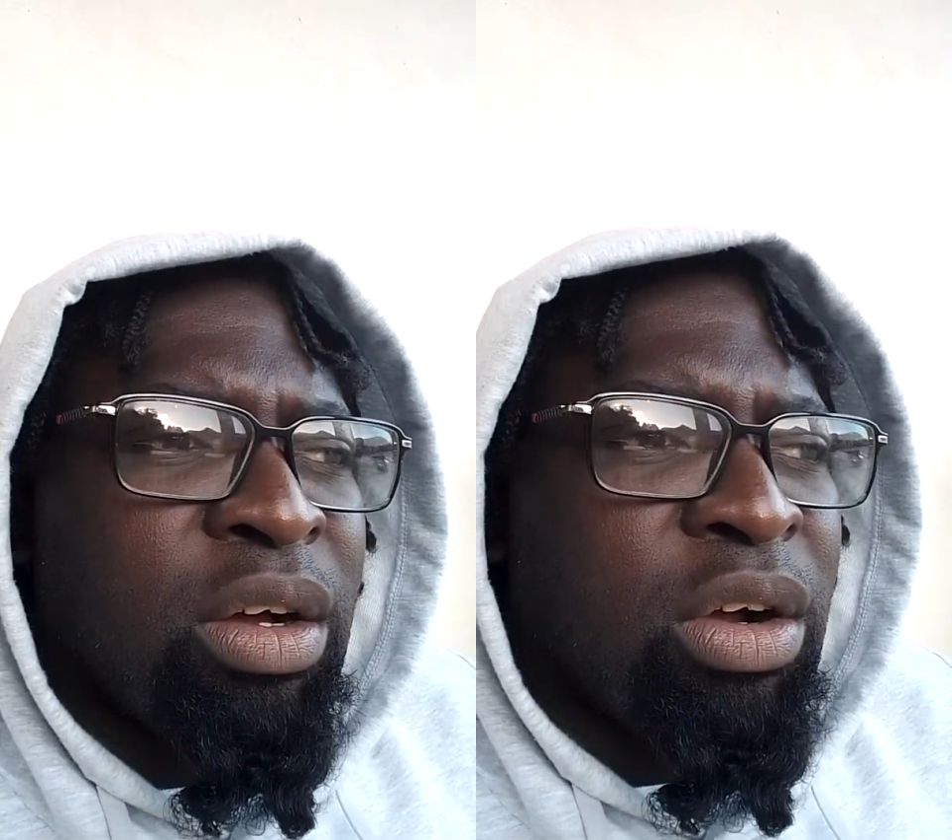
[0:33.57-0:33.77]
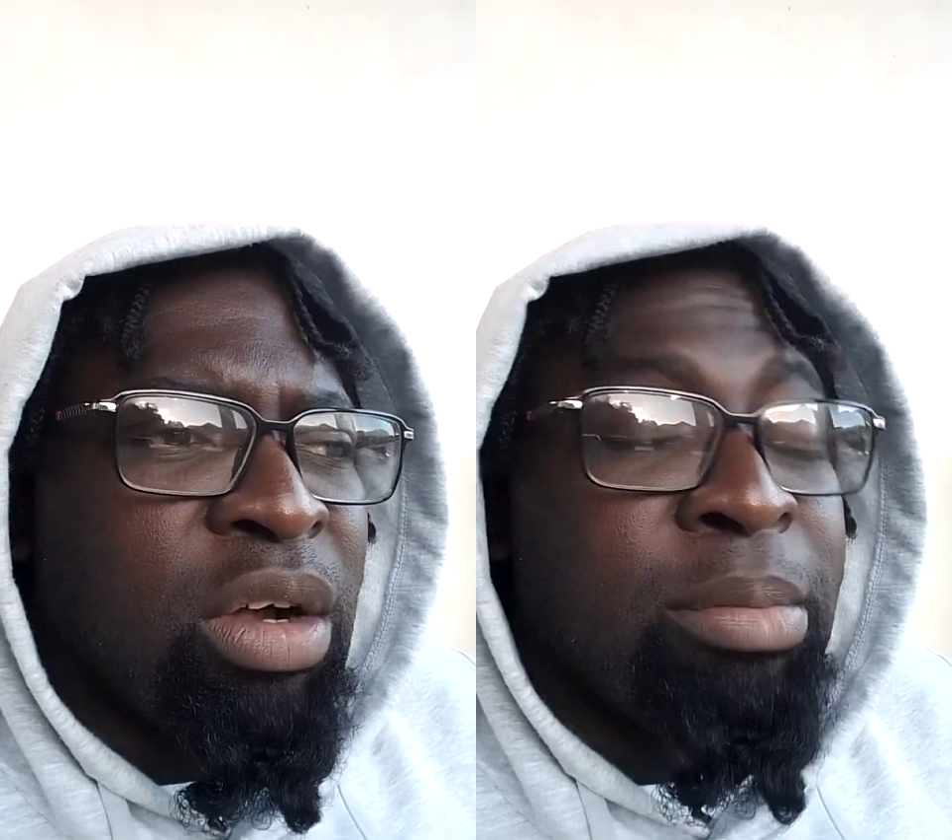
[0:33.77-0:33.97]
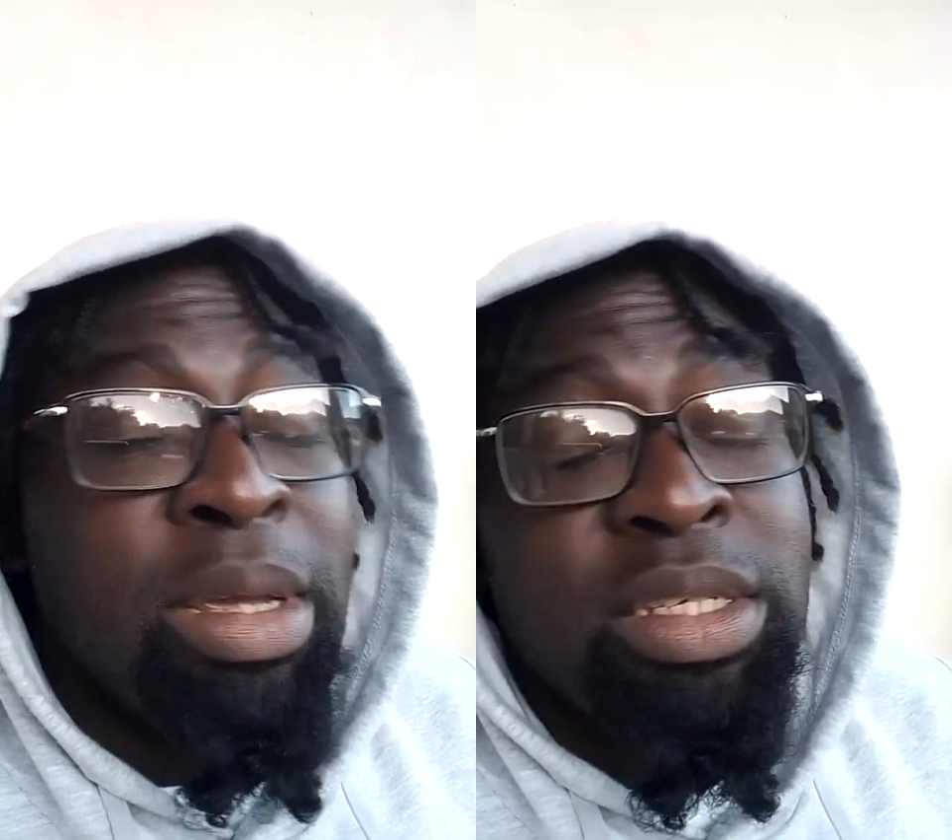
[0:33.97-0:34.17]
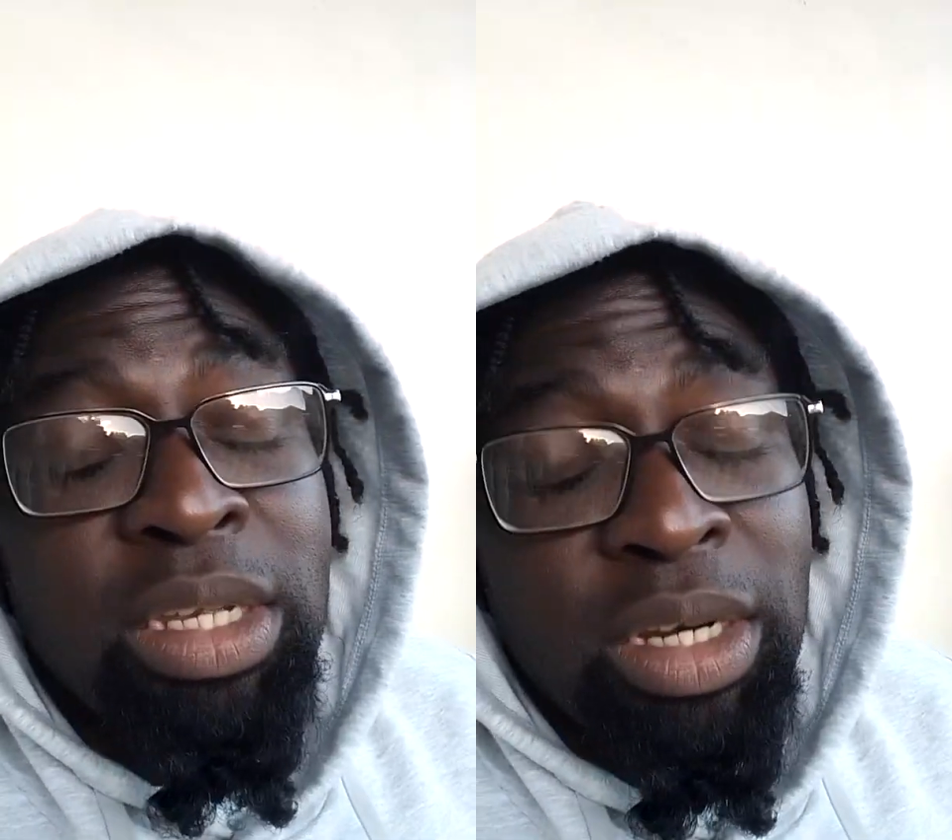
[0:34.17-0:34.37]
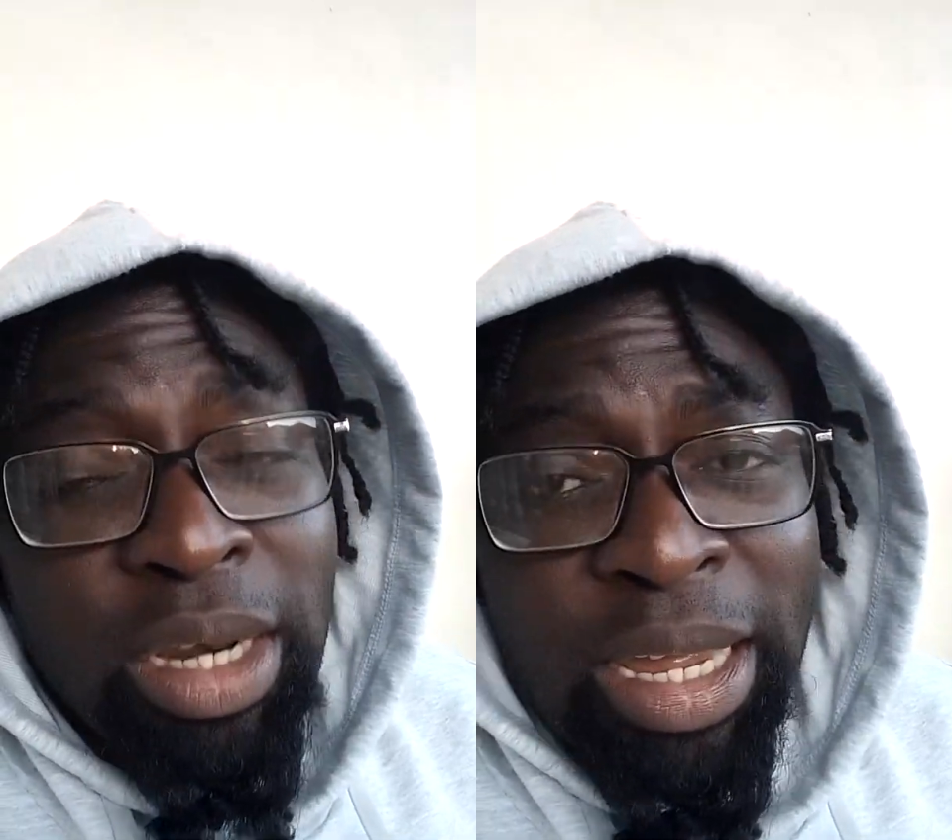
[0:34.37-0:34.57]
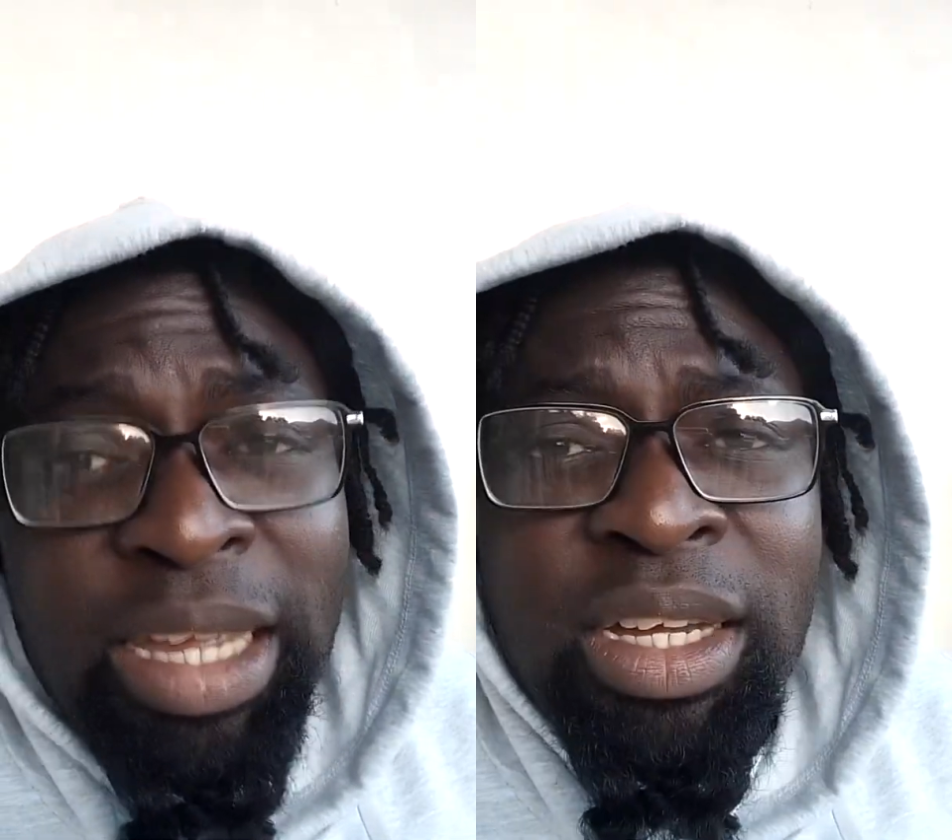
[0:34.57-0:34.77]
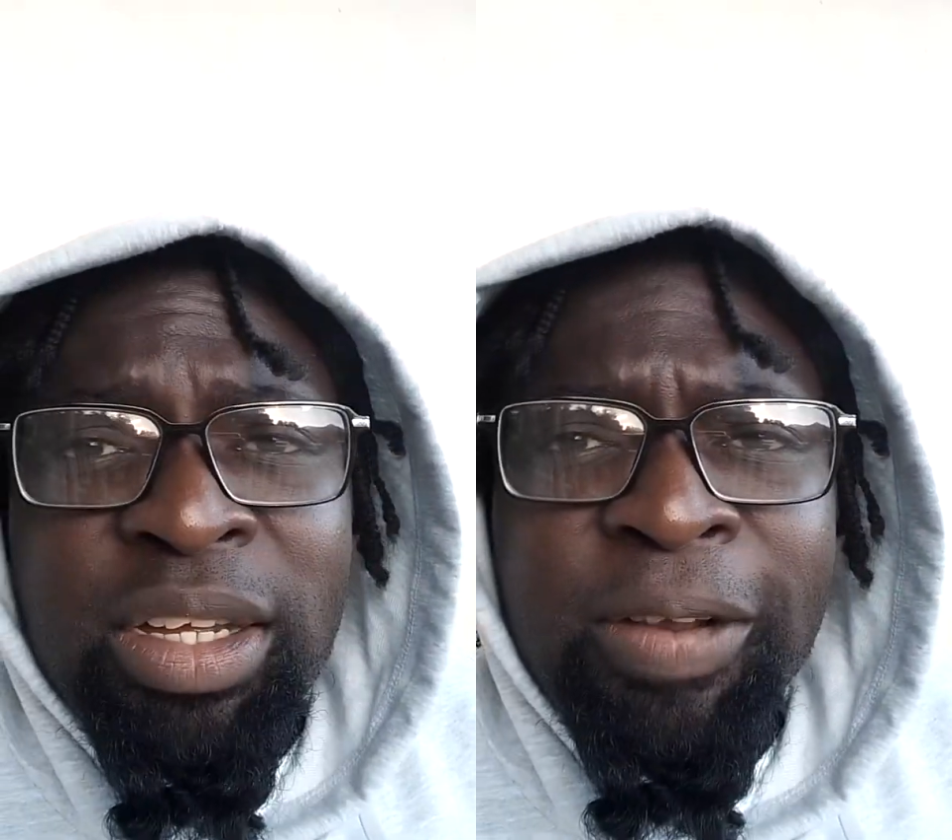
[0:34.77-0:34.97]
or missing link